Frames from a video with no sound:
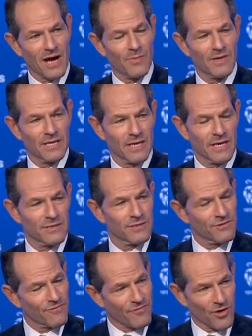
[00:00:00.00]
are now being
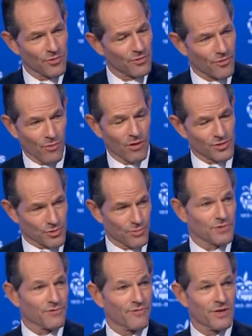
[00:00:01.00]
hidden and funneled through all
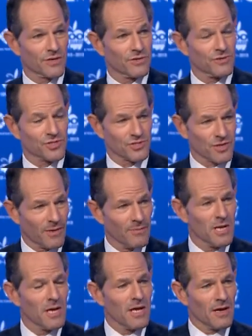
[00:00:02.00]
sorts of vehicles,
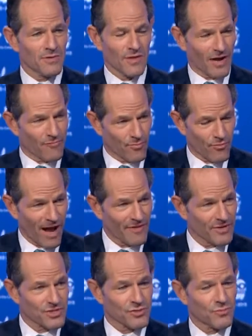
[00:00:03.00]
some
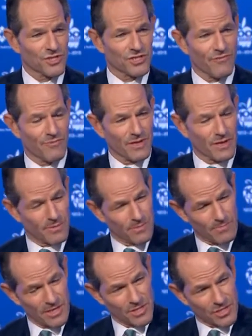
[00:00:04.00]
not-for-profits, which have
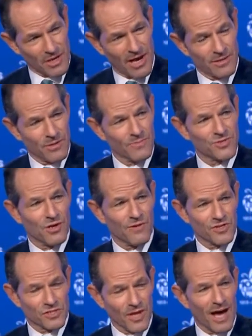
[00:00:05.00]
been styling
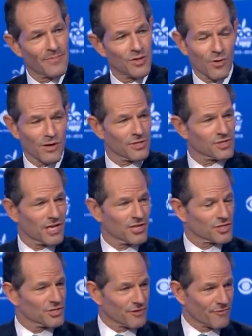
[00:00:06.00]
themselves as lobbying
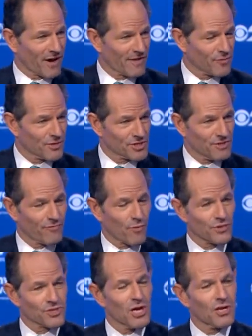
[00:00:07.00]
organizations and
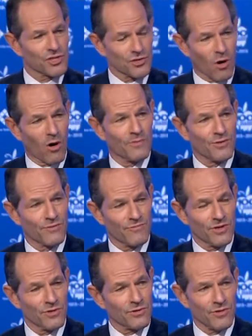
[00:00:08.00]
501c4s, should all be
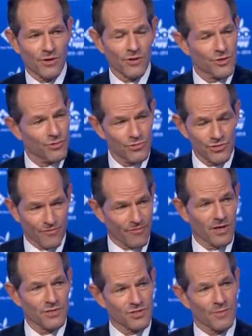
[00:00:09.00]
revealed. There are huge
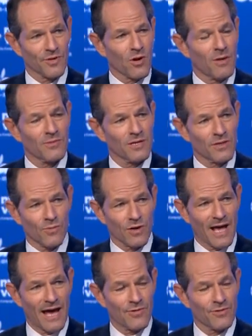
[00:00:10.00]
funds up in Albany that were
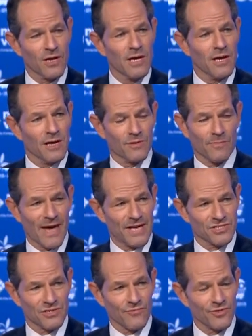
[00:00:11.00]
gathered in the
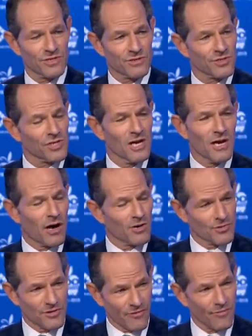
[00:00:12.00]
past several years
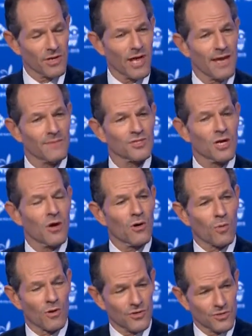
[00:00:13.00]
under different names
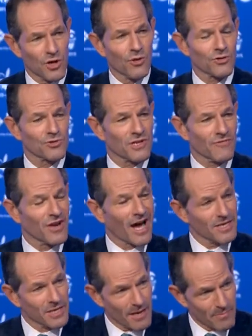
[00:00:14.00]
where the donors have
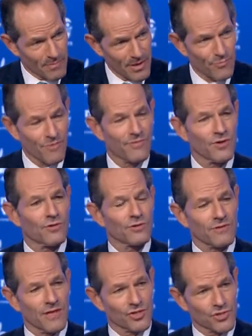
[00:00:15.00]
not yet been
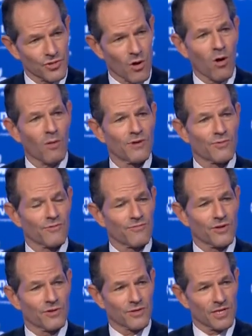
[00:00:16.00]
revealed. They should all be
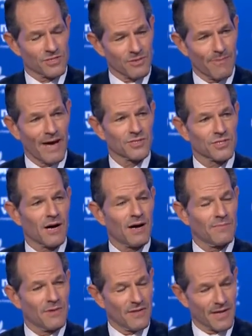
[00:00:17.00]
revealed. It's about
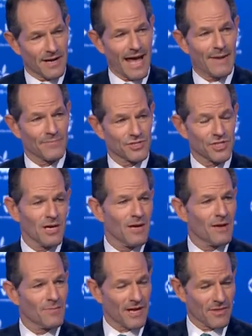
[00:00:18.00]
time that it happens.
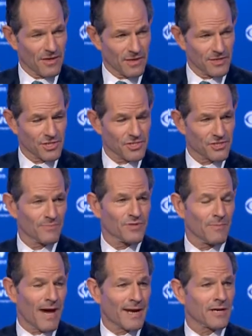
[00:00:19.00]
But I think this is
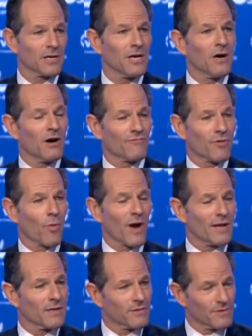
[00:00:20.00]
symptomatic of the
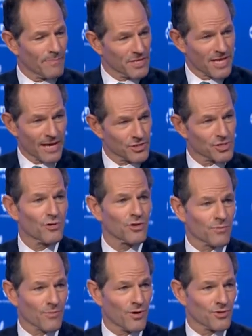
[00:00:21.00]
way the Midtown
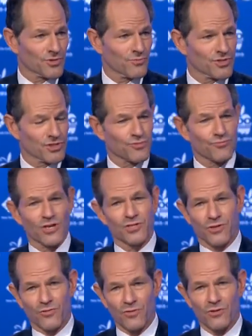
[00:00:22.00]
zoning proposal was just
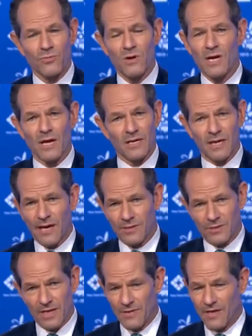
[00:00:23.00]
rushed through.
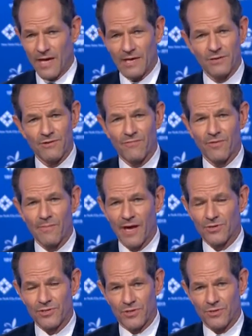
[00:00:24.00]
Again, at the end of the
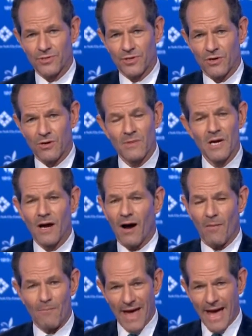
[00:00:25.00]
mayor's third term,
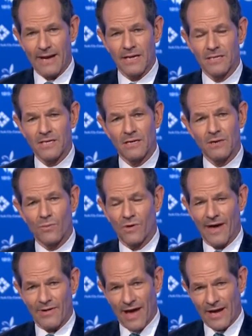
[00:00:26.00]
a bad idea
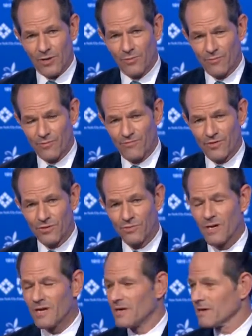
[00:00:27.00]
without adequate
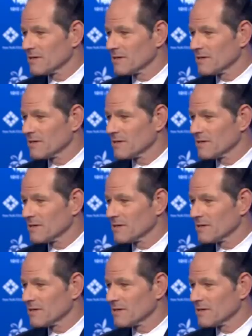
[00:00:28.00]
review.